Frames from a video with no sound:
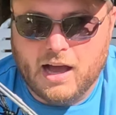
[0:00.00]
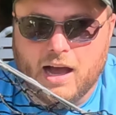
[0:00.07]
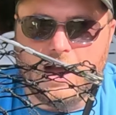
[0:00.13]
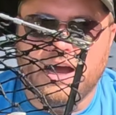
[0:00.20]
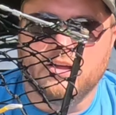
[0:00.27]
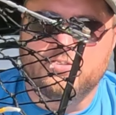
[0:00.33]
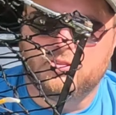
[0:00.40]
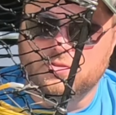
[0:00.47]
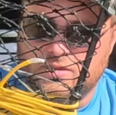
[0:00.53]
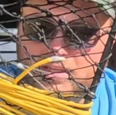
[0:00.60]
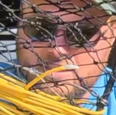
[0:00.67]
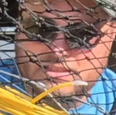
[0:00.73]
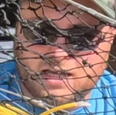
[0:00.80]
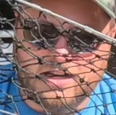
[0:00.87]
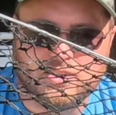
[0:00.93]
I'll do
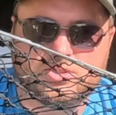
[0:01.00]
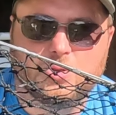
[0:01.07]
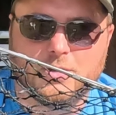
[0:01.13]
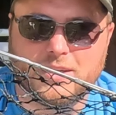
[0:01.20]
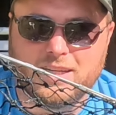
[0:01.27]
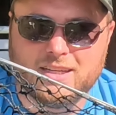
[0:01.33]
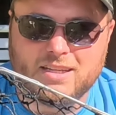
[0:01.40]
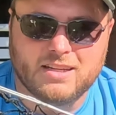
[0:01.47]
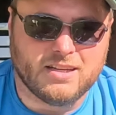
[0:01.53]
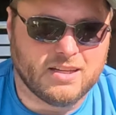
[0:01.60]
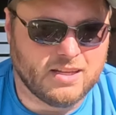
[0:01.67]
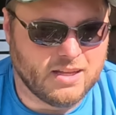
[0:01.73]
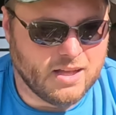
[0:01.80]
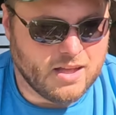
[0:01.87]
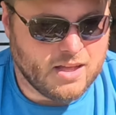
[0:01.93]
this. I enjoy it.
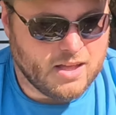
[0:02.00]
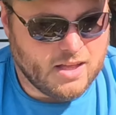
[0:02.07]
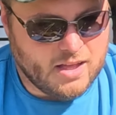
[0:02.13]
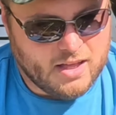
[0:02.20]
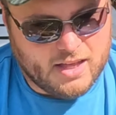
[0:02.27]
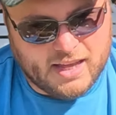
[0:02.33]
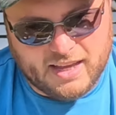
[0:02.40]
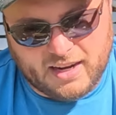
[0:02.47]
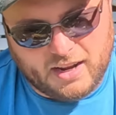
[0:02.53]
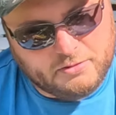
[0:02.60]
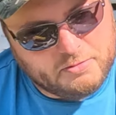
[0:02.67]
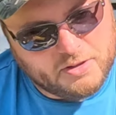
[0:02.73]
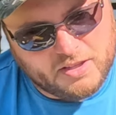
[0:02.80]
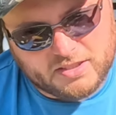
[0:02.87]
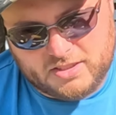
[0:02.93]
And I
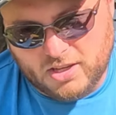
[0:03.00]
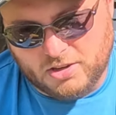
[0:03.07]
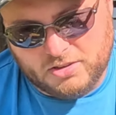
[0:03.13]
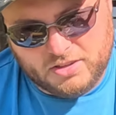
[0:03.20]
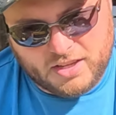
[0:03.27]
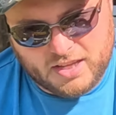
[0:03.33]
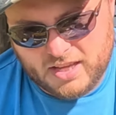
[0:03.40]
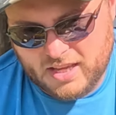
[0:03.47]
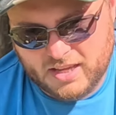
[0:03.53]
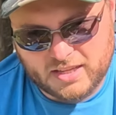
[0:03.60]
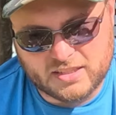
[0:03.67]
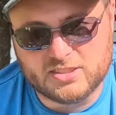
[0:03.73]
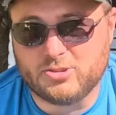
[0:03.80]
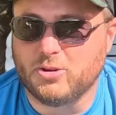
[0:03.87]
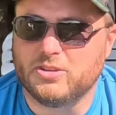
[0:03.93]
really don't
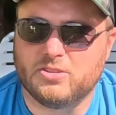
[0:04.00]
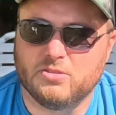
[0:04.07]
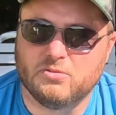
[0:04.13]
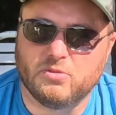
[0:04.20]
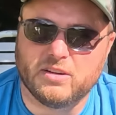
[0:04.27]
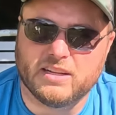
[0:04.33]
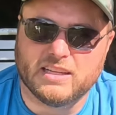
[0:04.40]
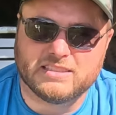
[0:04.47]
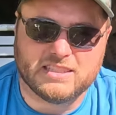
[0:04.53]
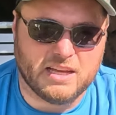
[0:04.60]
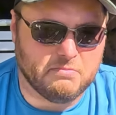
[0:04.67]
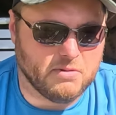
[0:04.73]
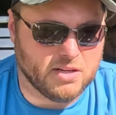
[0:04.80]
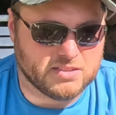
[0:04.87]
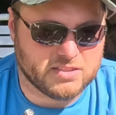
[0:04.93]
enjoy doing ringnets that
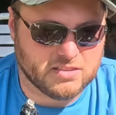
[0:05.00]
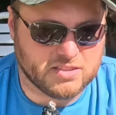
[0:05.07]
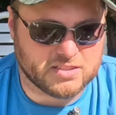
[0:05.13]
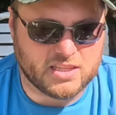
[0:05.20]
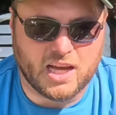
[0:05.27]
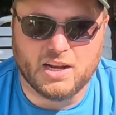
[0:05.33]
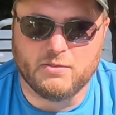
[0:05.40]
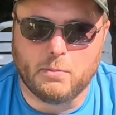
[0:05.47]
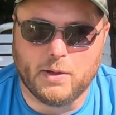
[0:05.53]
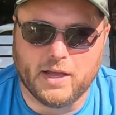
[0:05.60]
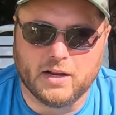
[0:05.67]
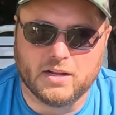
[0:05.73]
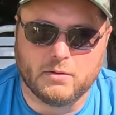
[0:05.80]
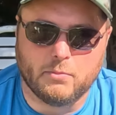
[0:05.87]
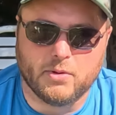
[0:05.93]
much. They're just kind of a
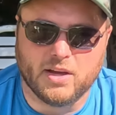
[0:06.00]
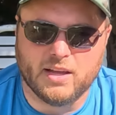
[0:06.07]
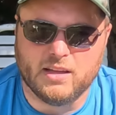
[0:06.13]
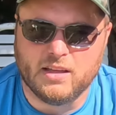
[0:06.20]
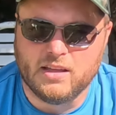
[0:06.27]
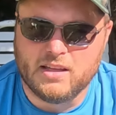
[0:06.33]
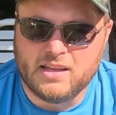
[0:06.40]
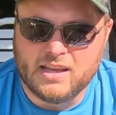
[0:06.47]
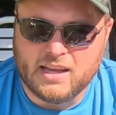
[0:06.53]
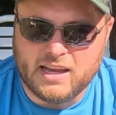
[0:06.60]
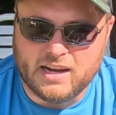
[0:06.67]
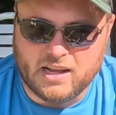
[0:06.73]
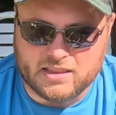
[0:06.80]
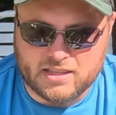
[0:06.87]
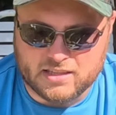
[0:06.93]
pain in the butt.
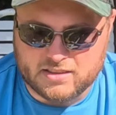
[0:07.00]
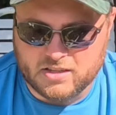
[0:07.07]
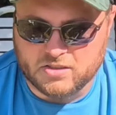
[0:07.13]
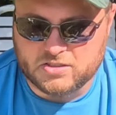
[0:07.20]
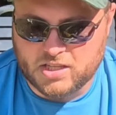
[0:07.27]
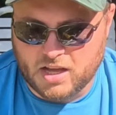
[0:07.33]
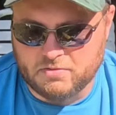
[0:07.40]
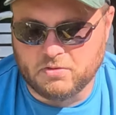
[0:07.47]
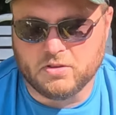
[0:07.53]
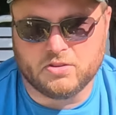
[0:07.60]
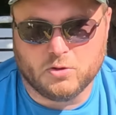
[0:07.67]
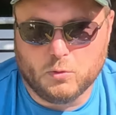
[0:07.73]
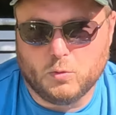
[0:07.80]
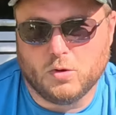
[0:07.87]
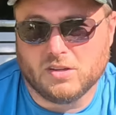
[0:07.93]
And I think they're definitely
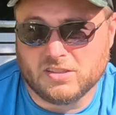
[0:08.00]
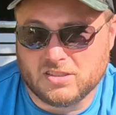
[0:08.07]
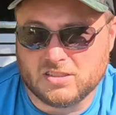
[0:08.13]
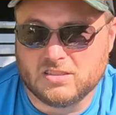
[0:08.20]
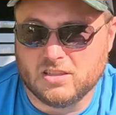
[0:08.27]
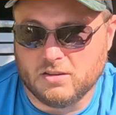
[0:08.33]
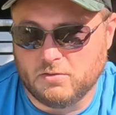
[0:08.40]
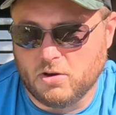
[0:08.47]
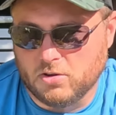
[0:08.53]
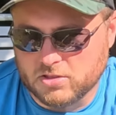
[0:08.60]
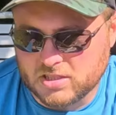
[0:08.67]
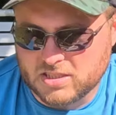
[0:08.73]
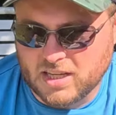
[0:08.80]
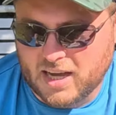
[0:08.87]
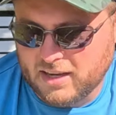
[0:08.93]
the worst of all the
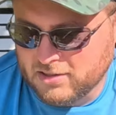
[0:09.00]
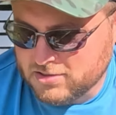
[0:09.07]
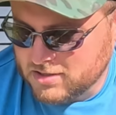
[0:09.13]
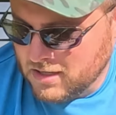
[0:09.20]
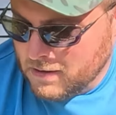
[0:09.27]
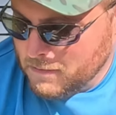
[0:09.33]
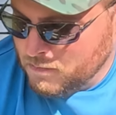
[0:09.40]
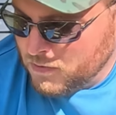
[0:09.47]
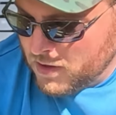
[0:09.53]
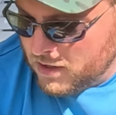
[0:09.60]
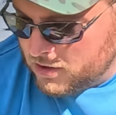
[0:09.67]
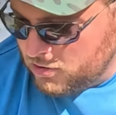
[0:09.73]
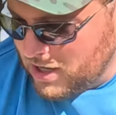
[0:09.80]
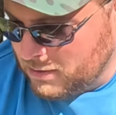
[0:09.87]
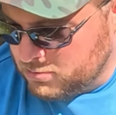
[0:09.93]
styles.
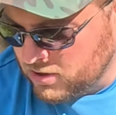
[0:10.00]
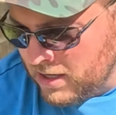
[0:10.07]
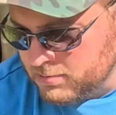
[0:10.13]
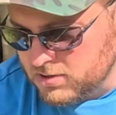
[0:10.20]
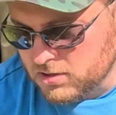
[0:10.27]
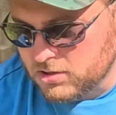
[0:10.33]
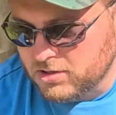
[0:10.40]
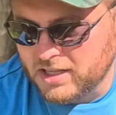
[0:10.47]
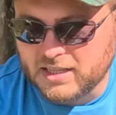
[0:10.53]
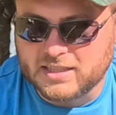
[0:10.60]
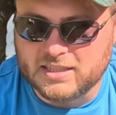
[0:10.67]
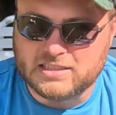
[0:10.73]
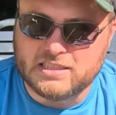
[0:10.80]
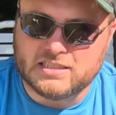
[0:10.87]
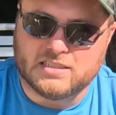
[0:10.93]
Crab traps are great
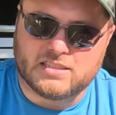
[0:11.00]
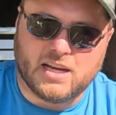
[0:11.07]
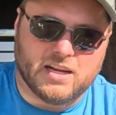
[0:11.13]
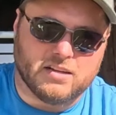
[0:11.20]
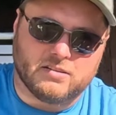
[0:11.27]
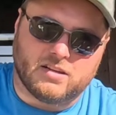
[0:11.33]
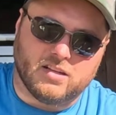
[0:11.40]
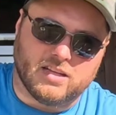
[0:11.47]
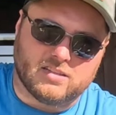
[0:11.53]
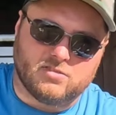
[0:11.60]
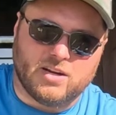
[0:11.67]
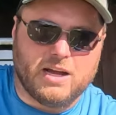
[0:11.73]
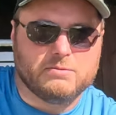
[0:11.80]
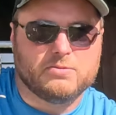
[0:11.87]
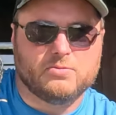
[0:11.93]
because they just kind of collect
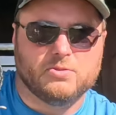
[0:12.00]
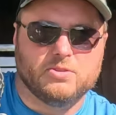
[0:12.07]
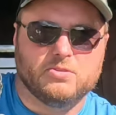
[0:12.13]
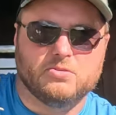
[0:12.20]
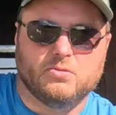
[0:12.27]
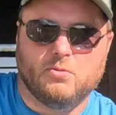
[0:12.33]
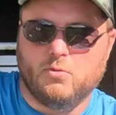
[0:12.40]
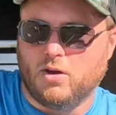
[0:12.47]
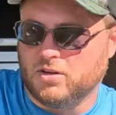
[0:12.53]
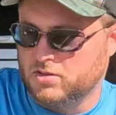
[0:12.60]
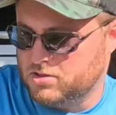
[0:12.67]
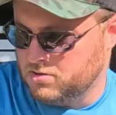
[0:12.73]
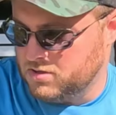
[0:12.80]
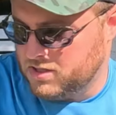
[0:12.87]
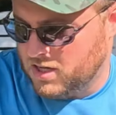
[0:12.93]
crabs for you while you're
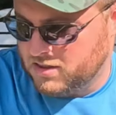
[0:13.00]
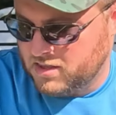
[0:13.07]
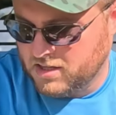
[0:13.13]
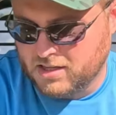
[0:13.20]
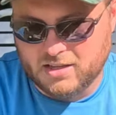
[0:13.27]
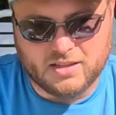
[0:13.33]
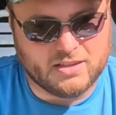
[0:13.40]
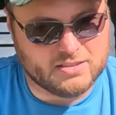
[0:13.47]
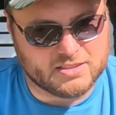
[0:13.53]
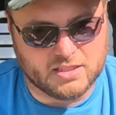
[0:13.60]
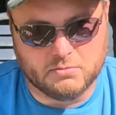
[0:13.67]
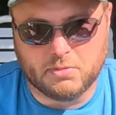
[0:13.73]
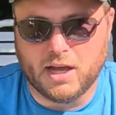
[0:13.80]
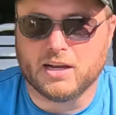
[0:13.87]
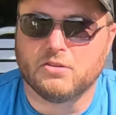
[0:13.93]
doing nothing, sitting
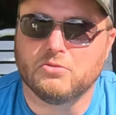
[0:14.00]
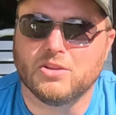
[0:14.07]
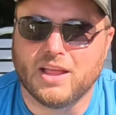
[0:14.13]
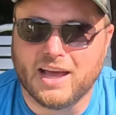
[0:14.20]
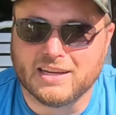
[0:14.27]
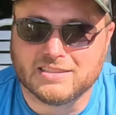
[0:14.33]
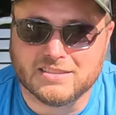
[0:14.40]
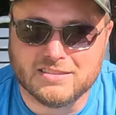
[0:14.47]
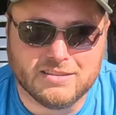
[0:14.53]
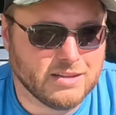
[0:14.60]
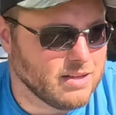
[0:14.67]
back and relaxing.